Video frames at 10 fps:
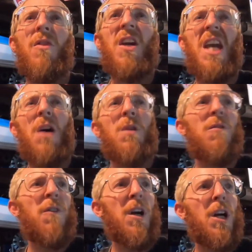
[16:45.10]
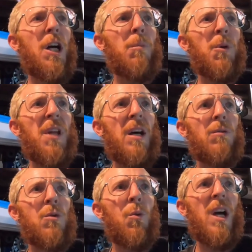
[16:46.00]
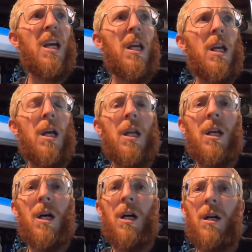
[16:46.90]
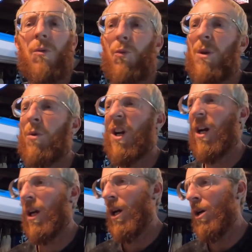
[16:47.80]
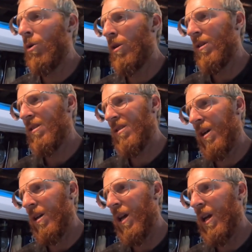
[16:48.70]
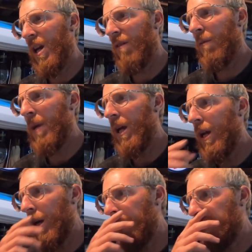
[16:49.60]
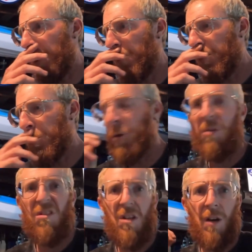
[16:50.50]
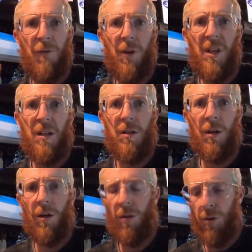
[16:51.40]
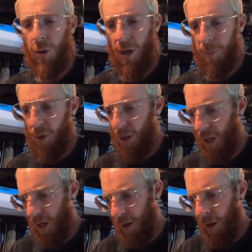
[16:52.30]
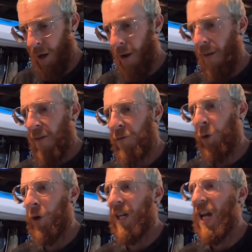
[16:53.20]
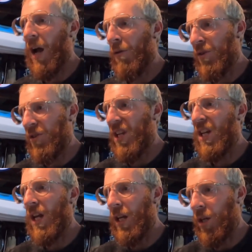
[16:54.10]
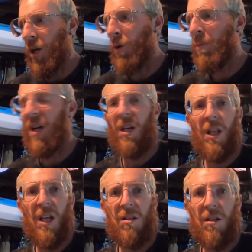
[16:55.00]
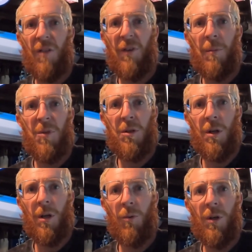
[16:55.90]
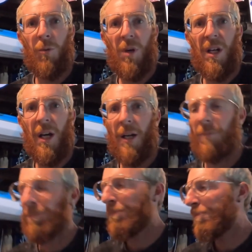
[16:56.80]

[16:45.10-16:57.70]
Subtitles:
the county fair a couple towns away, and we were gonna go Sunday, never made it because I was doing stuff on the interior of the truck, putting that flooring down, the seat in, you know, buttoning that stuff up, the steering wheel and whatnot.